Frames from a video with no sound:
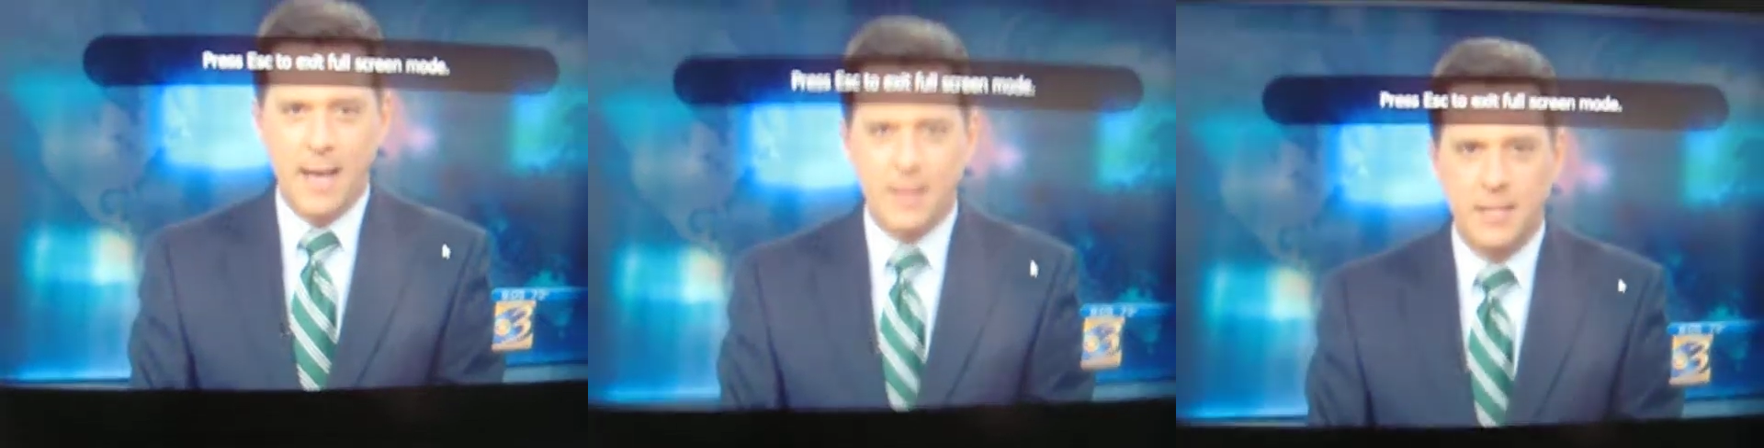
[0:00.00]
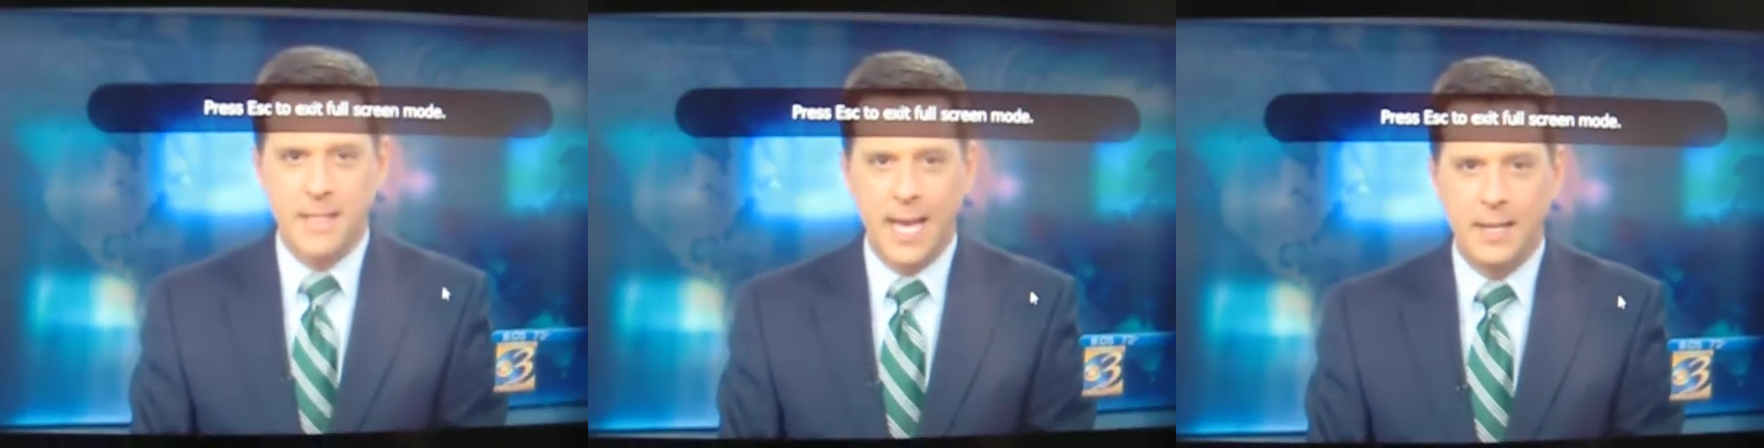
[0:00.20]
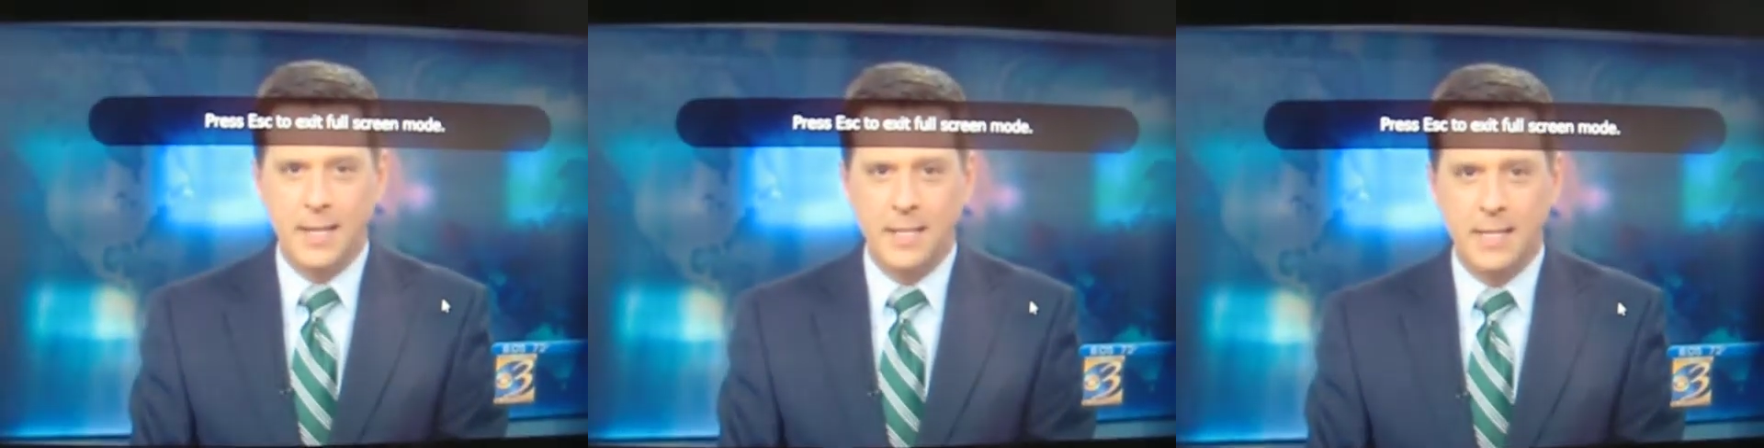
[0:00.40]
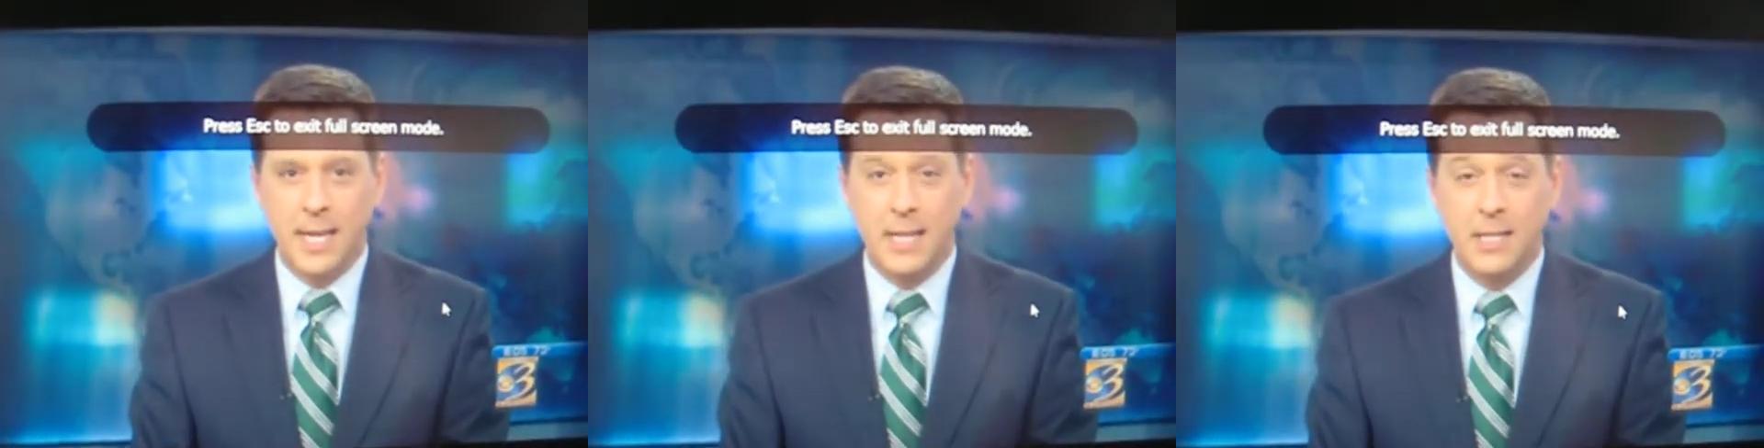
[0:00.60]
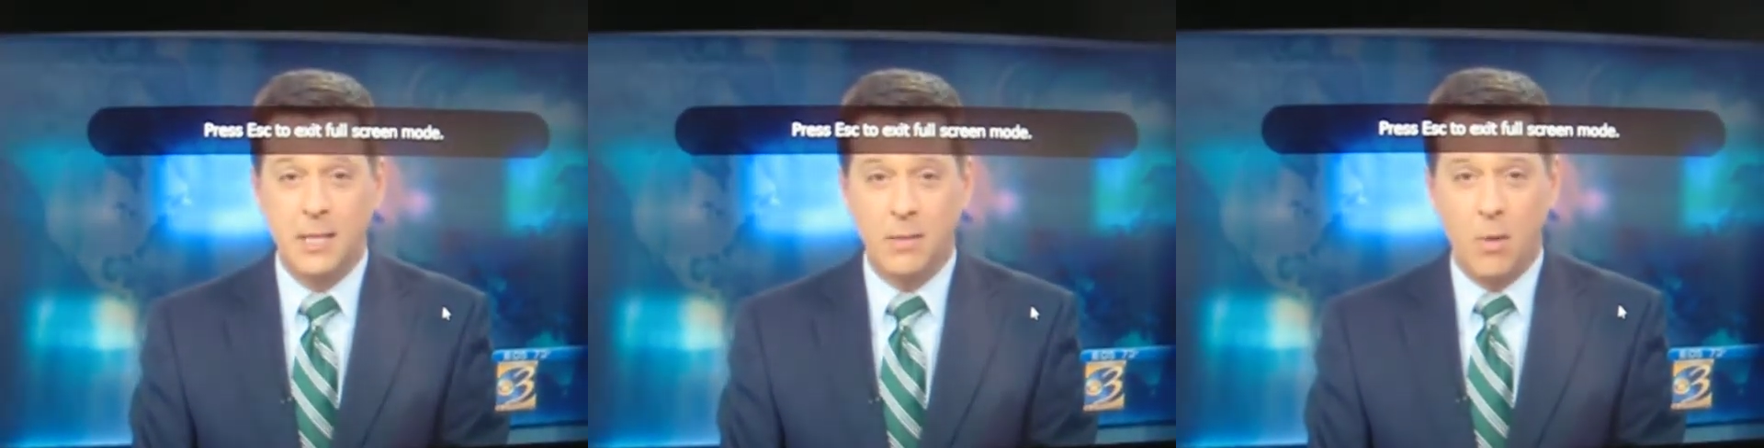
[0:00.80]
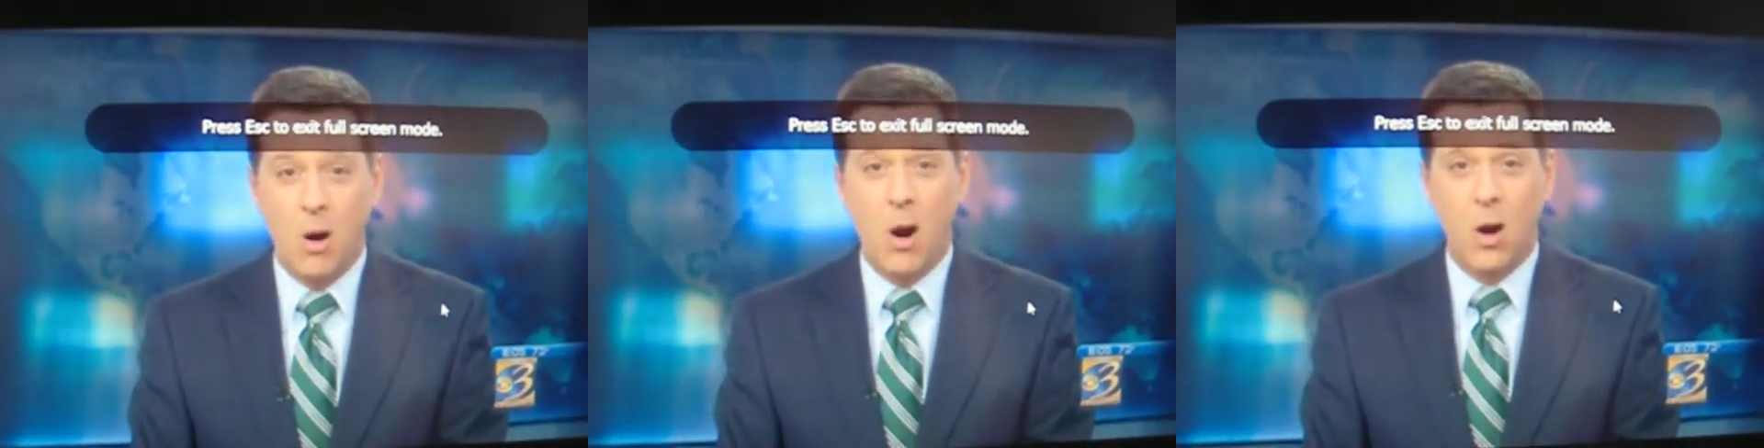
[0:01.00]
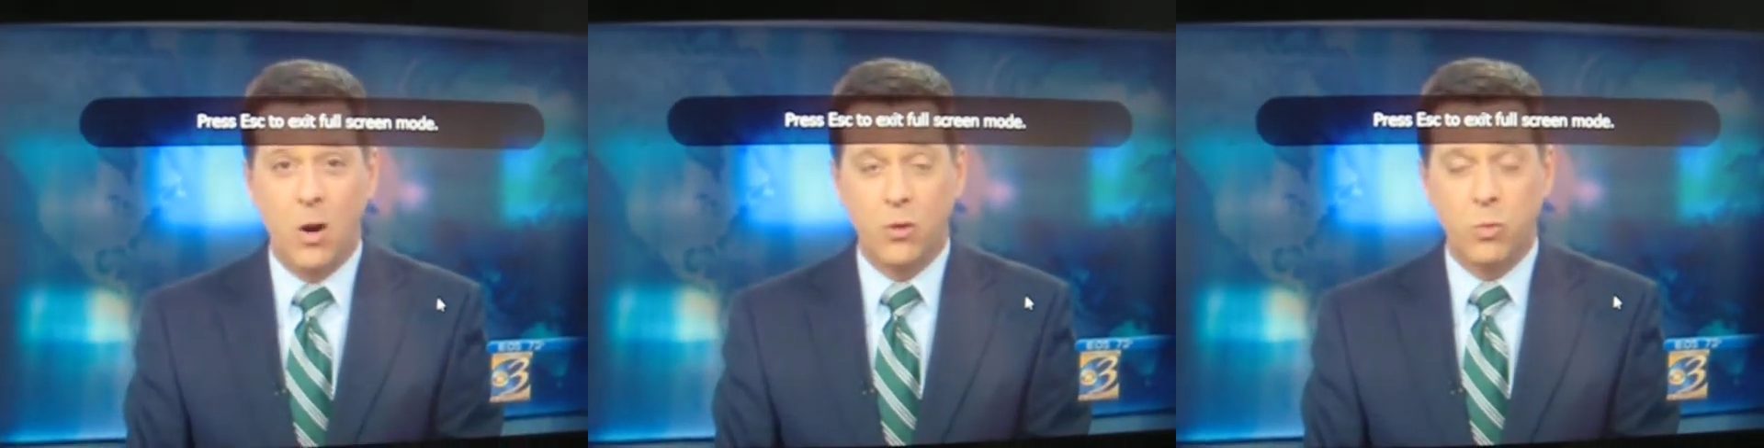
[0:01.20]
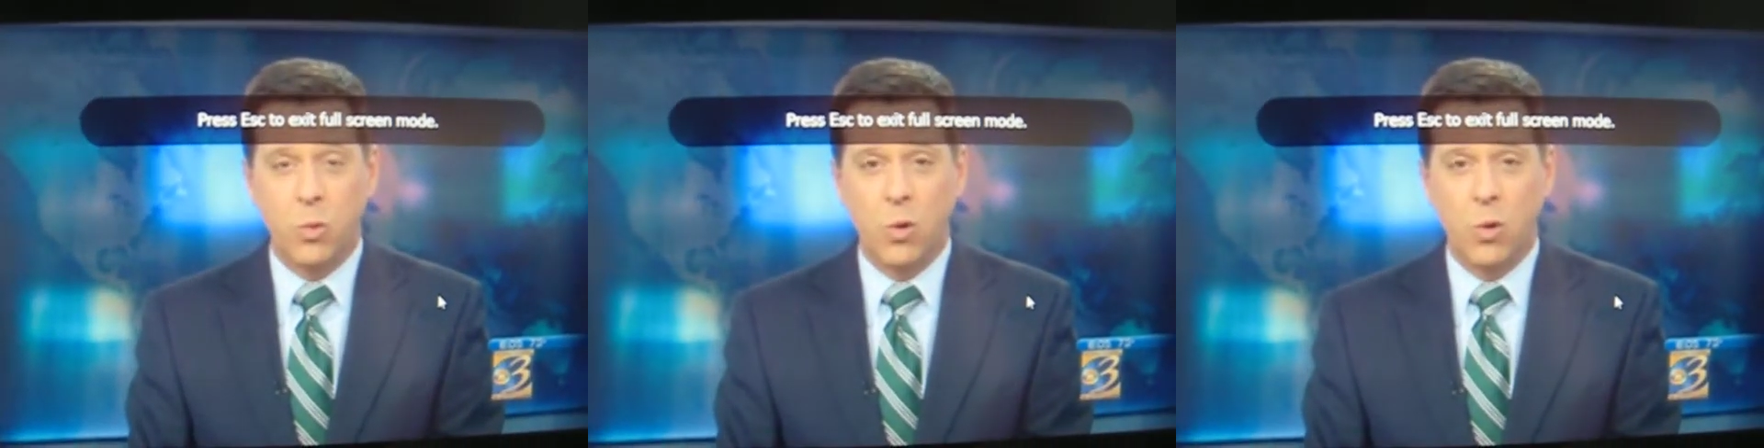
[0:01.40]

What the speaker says: down a sentence and some harsh